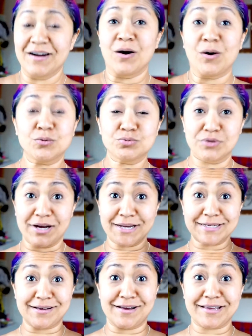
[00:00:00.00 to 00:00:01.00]

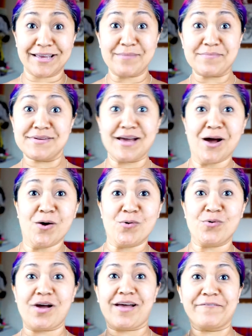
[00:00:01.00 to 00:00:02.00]
Alright, I am
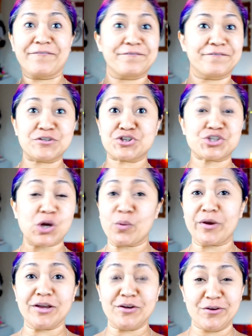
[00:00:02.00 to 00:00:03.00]
now
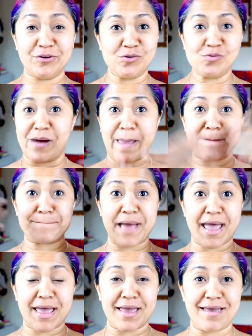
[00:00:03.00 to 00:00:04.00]
showing you my
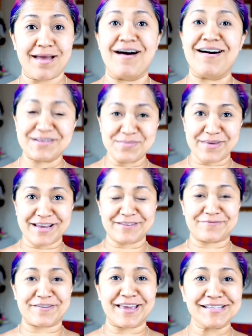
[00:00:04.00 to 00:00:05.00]
bare unmade
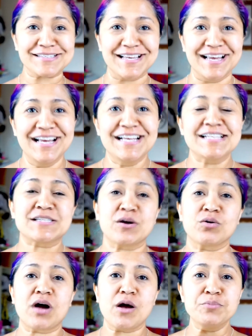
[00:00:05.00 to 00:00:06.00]
face.
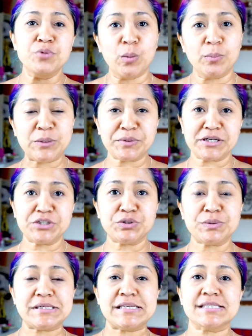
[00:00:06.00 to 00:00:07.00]
So normally what I do
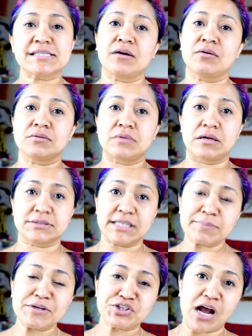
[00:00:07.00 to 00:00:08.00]
is I'll
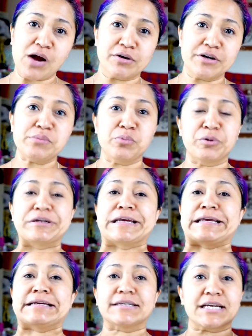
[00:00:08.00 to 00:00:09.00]
take my shower in the
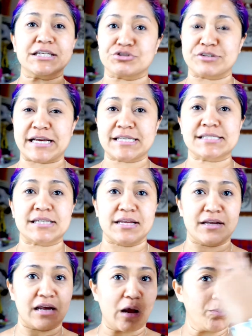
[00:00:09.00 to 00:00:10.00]
morning, get dressed, and
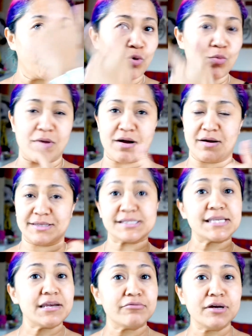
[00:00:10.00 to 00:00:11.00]
I'll put my
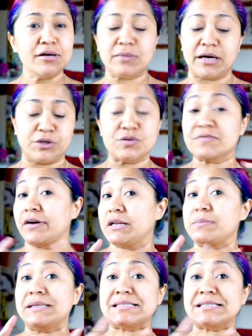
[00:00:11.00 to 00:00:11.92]
serum. I use vitamin